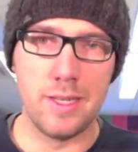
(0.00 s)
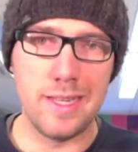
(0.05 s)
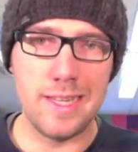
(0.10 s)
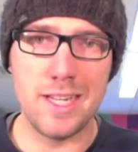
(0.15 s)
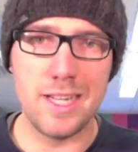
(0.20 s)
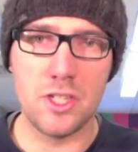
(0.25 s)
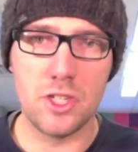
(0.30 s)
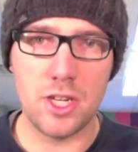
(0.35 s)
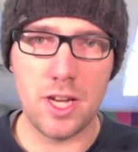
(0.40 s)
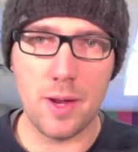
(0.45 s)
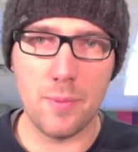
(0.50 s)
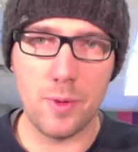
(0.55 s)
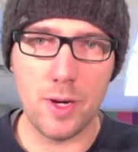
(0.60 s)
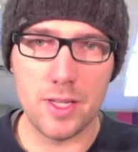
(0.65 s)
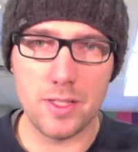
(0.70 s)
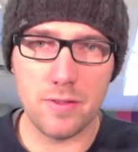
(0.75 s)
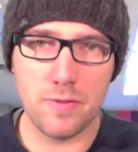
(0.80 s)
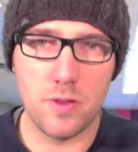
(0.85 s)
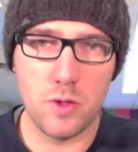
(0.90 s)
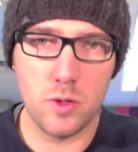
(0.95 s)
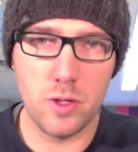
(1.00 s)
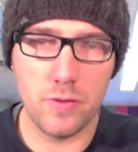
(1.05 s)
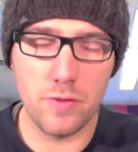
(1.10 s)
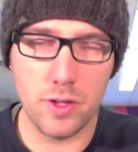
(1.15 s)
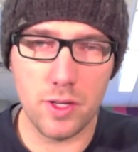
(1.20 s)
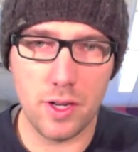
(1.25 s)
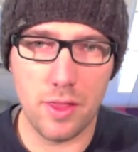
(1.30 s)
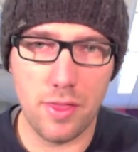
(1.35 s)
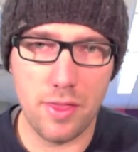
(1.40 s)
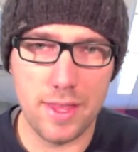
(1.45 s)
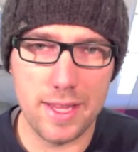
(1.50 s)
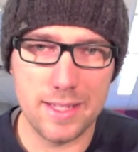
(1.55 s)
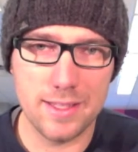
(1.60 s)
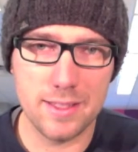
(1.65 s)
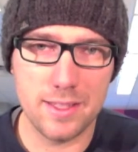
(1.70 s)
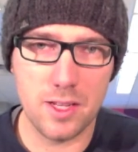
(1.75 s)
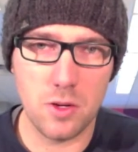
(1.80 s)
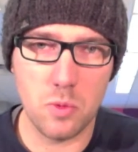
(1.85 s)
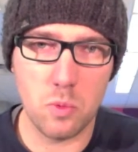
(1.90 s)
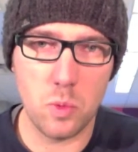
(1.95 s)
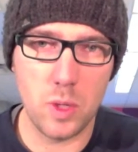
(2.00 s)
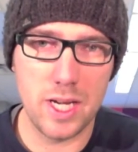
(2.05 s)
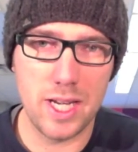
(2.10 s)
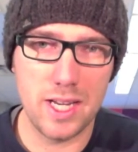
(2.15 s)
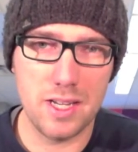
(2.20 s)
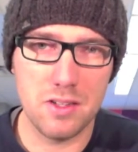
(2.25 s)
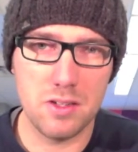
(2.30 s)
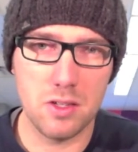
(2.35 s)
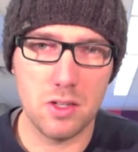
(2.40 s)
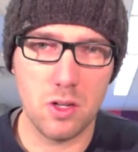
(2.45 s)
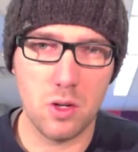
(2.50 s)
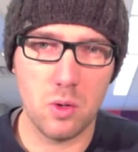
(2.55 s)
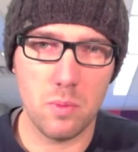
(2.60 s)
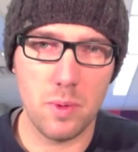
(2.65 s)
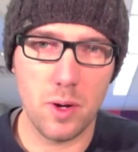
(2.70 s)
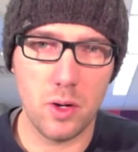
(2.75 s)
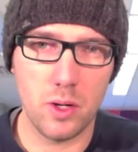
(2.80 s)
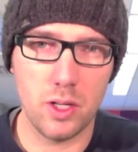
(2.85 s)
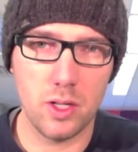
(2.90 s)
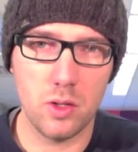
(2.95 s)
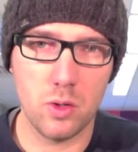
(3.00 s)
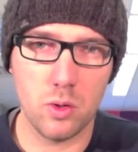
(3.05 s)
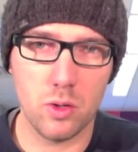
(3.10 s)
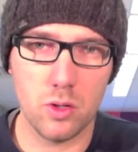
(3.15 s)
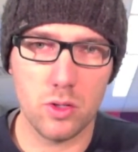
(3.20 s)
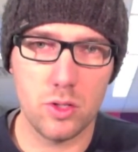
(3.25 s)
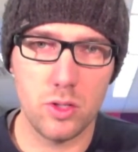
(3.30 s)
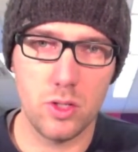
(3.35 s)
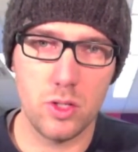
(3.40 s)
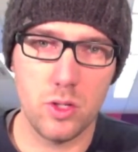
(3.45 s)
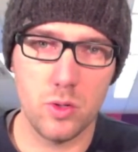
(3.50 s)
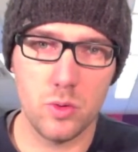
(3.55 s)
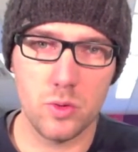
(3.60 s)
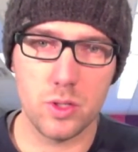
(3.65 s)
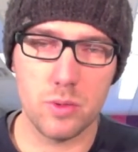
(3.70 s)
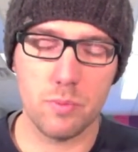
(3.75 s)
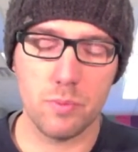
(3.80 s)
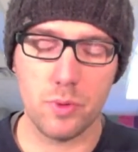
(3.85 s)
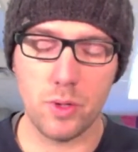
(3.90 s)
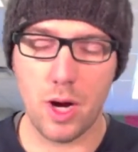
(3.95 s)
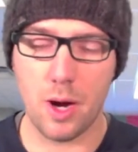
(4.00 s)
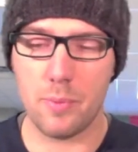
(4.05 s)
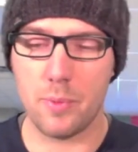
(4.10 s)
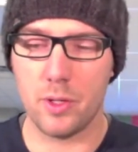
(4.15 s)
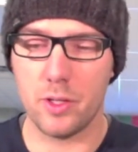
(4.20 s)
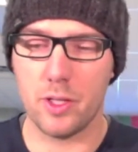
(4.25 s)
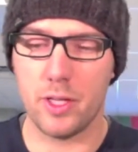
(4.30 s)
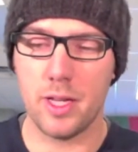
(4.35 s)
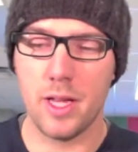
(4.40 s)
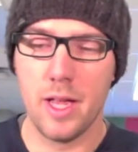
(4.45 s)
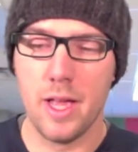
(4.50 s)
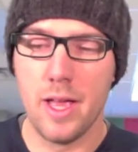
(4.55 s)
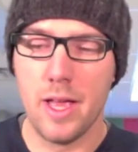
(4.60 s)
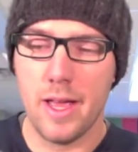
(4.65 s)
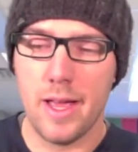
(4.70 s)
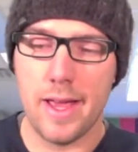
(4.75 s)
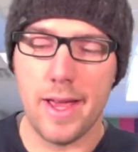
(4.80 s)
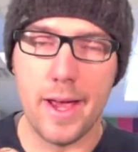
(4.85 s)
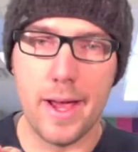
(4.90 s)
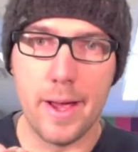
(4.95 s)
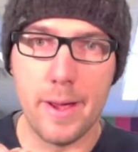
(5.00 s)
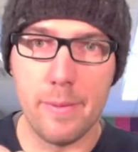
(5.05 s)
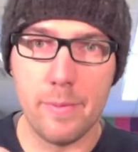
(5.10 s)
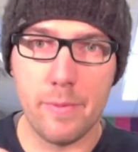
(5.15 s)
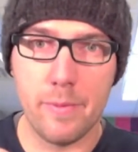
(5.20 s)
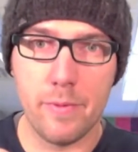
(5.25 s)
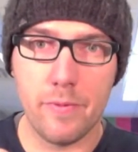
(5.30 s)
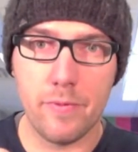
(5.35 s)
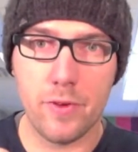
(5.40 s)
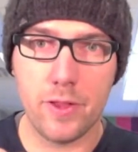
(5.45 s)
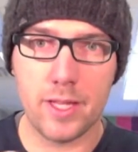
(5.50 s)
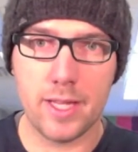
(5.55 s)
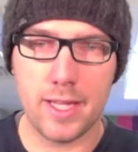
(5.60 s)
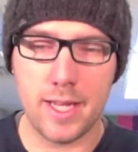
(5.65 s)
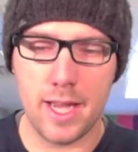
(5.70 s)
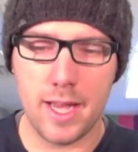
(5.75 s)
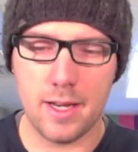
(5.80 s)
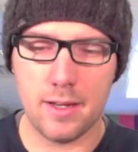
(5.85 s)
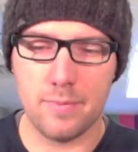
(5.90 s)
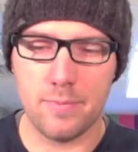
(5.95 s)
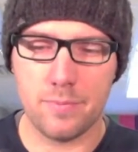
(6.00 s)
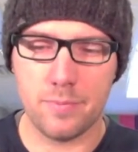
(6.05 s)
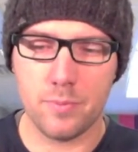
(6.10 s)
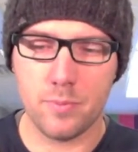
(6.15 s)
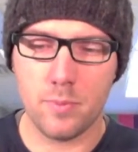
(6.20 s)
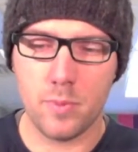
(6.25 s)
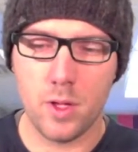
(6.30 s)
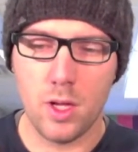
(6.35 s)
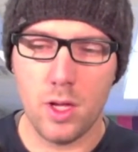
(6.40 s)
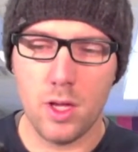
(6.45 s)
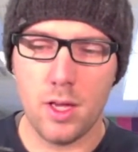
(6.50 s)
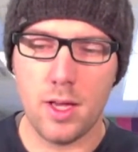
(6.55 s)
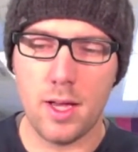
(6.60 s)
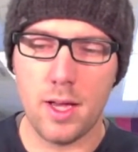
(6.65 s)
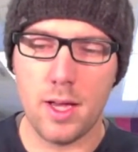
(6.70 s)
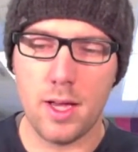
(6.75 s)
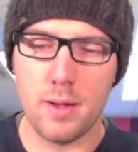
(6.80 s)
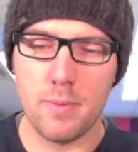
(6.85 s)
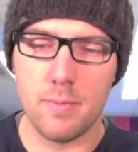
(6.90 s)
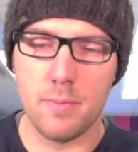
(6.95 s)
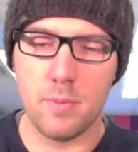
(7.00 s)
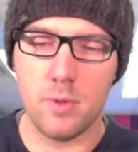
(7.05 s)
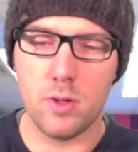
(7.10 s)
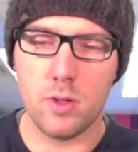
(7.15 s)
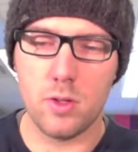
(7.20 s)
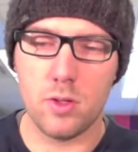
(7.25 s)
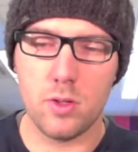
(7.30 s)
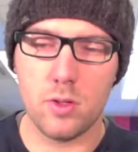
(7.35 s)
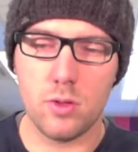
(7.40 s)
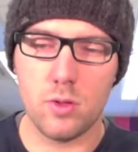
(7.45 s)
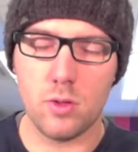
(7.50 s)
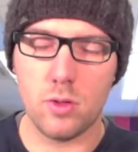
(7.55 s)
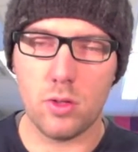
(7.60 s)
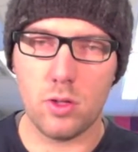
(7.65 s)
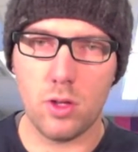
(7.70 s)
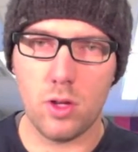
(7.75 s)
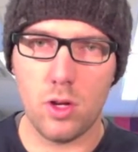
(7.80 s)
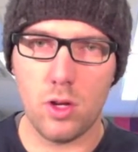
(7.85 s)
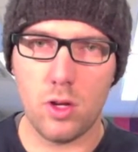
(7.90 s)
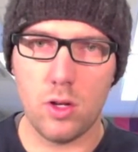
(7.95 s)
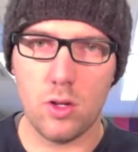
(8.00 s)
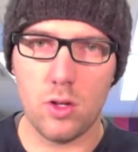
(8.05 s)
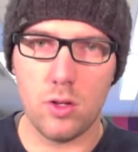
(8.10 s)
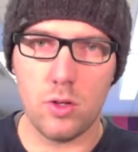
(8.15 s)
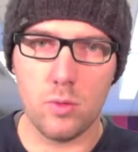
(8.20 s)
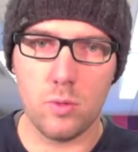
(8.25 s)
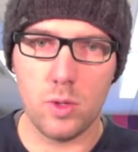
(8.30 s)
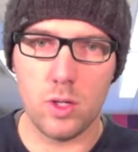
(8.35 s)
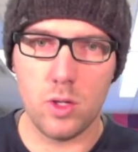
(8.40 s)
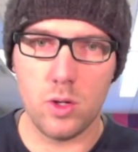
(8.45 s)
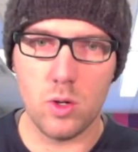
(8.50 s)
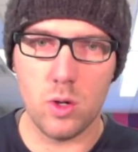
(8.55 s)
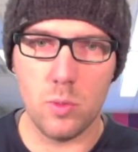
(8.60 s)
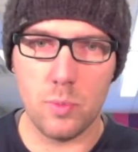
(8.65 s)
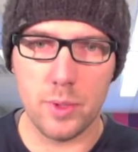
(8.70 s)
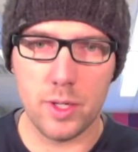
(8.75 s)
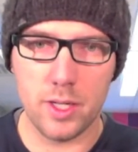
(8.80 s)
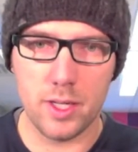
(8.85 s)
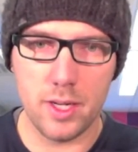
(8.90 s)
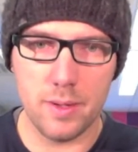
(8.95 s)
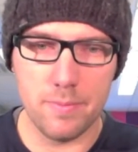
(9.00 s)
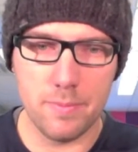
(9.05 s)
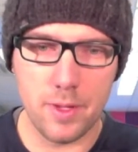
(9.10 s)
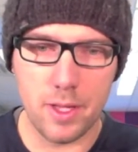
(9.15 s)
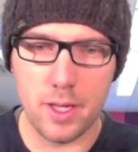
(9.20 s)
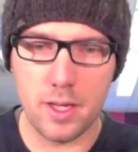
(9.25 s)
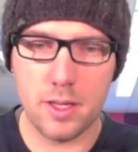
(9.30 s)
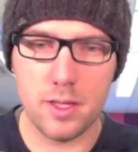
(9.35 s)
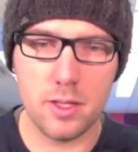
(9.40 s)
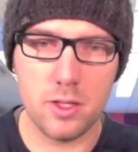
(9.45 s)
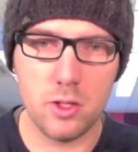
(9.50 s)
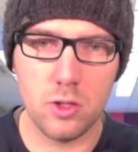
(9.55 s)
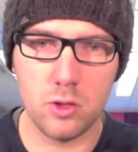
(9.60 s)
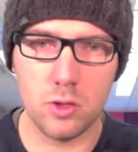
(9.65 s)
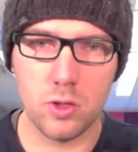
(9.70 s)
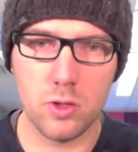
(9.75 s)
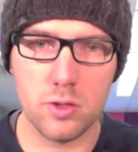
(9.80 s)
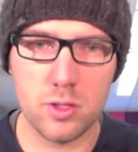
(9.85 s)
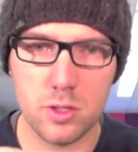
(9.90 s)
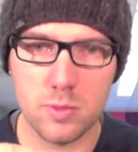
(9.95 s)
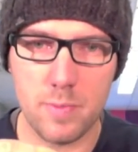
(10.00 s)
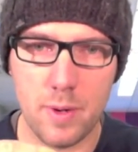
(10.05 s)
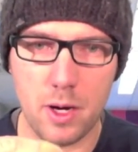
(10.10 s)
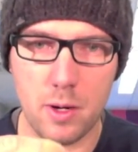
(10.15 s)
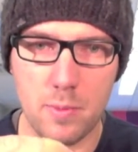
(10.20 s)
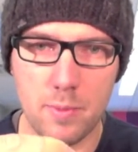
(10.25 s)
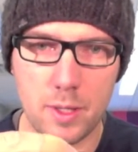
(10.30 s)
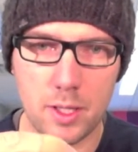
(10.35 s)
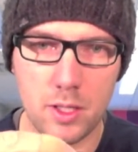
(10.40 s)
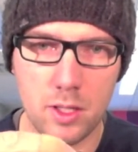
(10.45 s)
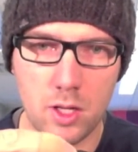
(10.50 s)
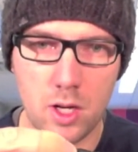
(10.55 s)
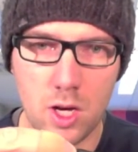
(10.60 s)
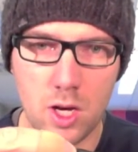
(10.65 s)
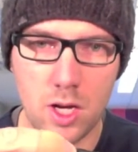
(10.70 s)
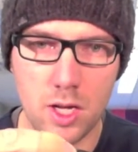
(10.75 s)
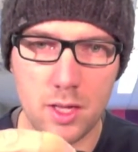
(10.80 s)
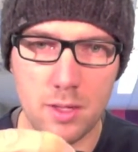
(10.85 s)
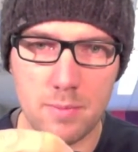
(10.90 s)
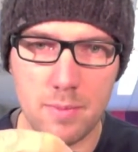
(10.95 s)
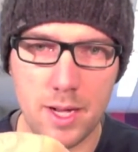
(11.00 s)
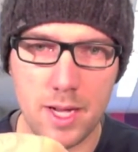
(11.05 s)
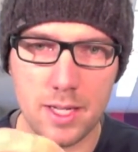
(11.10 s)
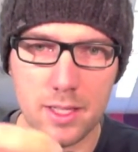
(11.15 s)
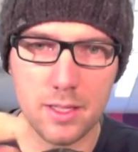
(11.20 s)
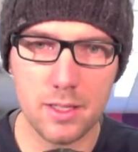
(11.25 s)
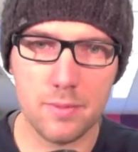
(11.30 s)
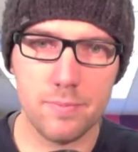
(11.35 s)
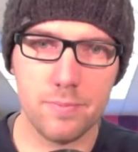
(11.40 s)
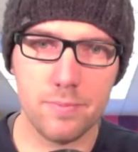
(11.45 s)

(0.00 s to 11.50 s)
Each camera has a few different things that we need to know about in order to use it properly. For the Canon, when you open it up, you'll notice there's a power button on the back.